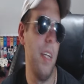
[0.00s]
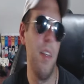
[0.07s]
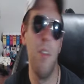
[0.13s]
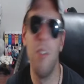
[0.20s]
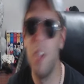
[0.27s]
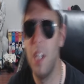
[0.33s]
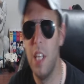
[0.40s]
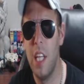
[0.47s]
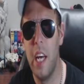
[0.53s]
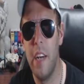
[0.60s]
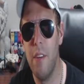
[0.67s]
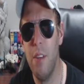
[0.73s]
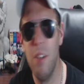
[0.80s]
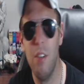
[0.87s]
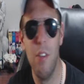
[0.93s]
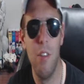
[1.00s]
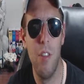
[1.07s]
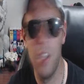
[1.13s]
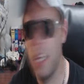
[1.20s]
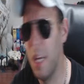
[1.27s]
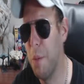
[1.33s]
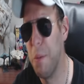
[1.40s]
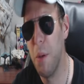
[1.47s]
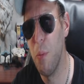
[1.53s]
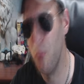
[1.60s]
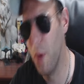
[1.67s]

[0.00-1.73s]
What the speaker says: There's a lot of reasons to keep him